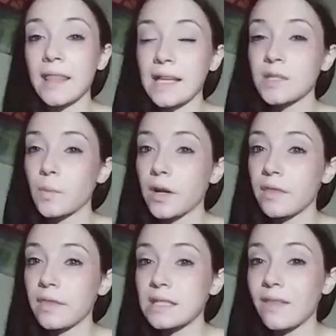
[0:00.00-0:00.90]
that's where
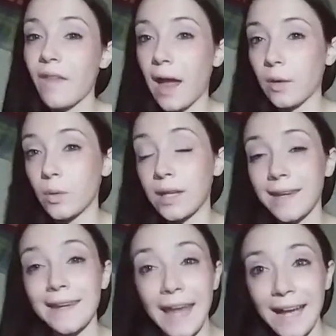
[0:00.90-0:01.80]
this line would
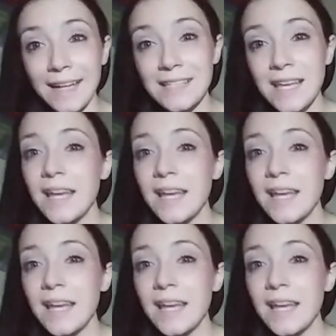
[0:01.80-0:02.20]
connect.